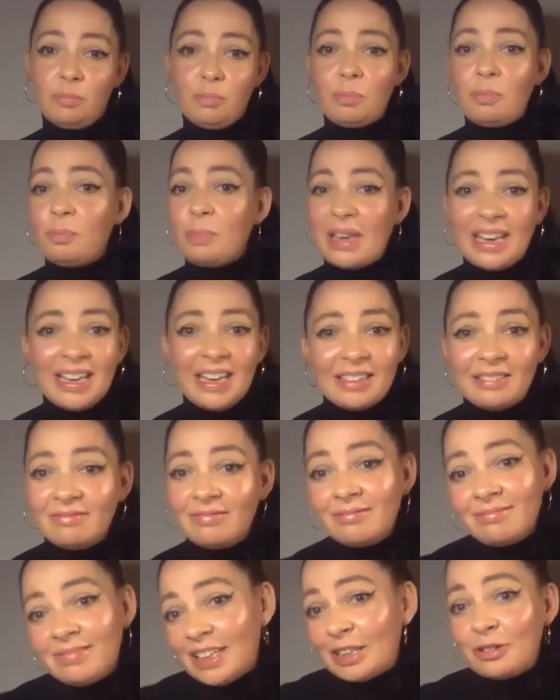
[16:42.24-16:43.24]

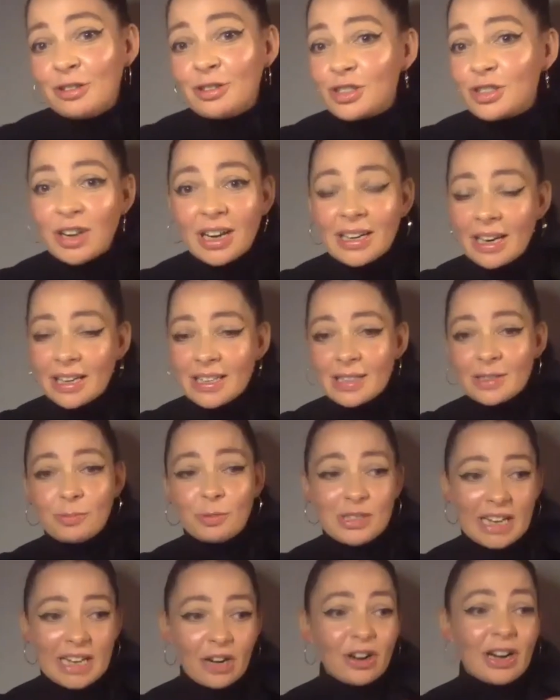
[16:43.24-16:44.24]
being you know trying to
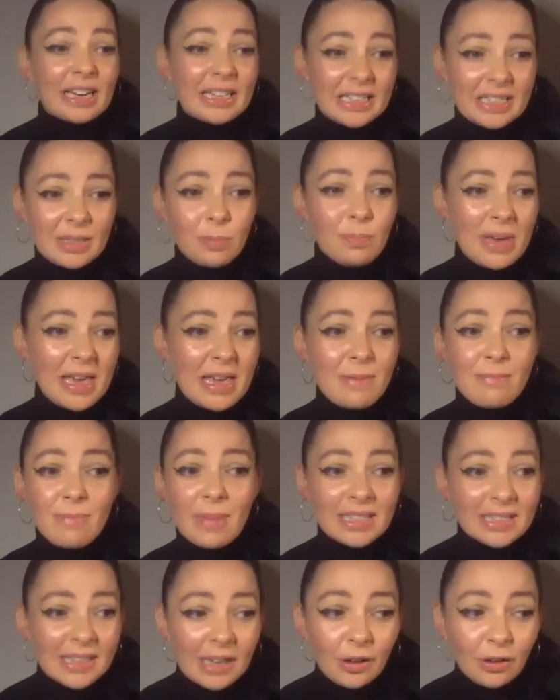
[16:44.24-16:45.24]
learning to be
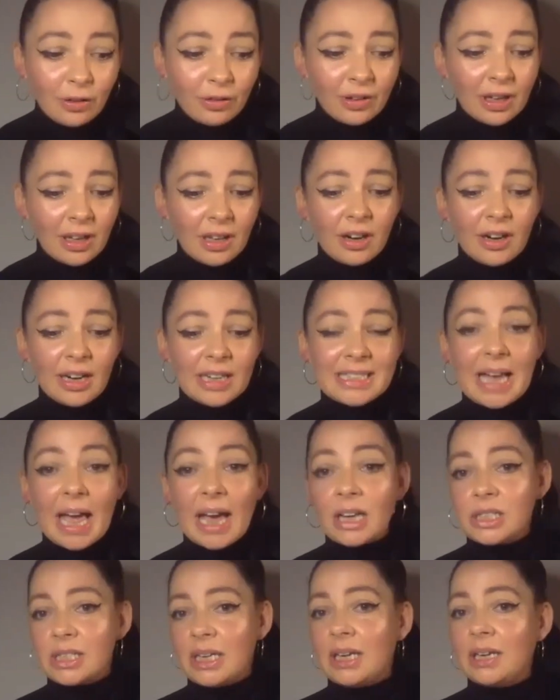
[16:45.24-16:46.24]
myself and learning to
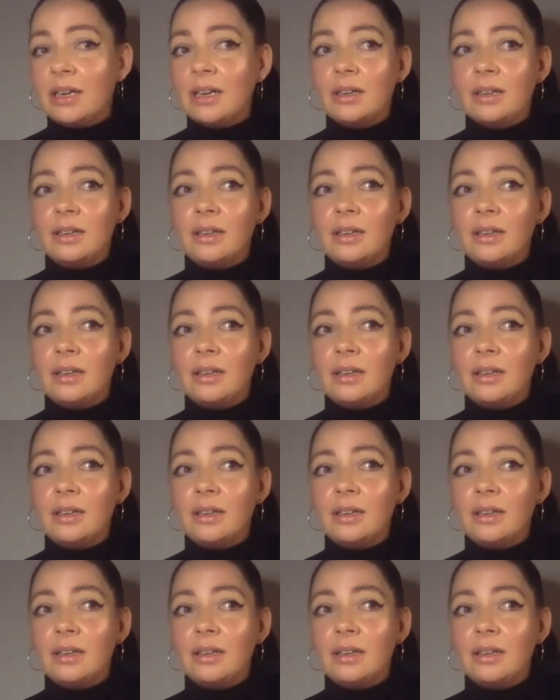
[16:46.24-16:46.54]
actually